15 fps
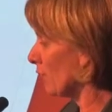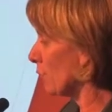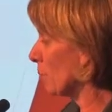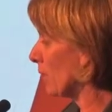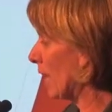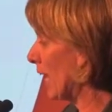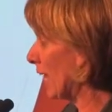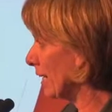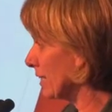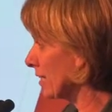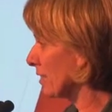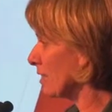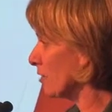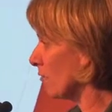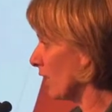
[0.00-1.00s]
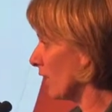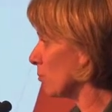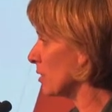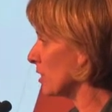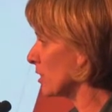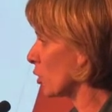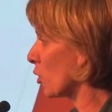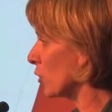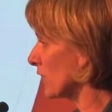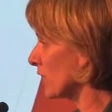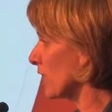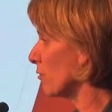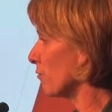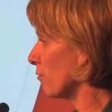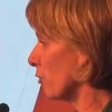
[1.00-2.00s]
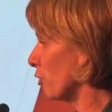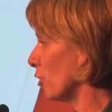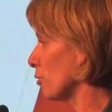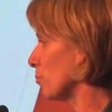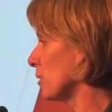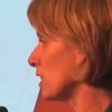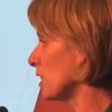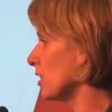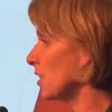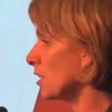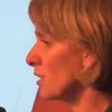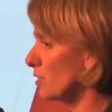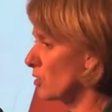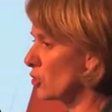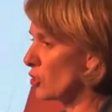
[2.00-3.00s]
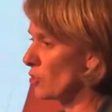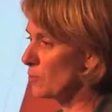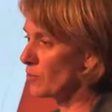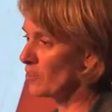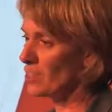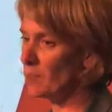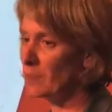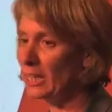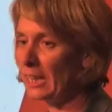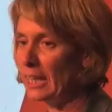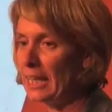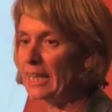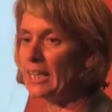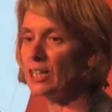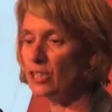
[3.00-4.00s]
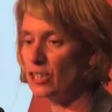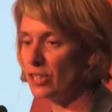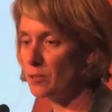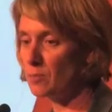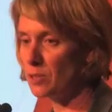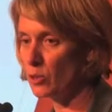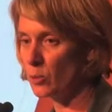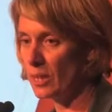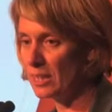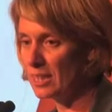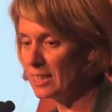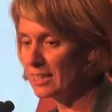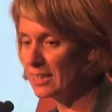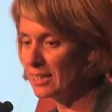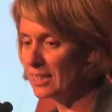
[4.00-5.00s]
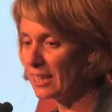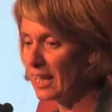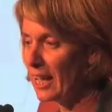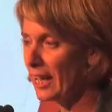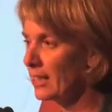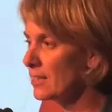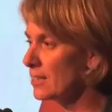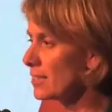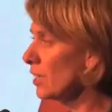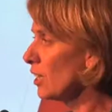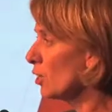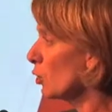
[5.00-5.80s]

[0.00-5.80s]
of the plan, is to develop this content further, particularly in terms of some of the linkages between these indicators,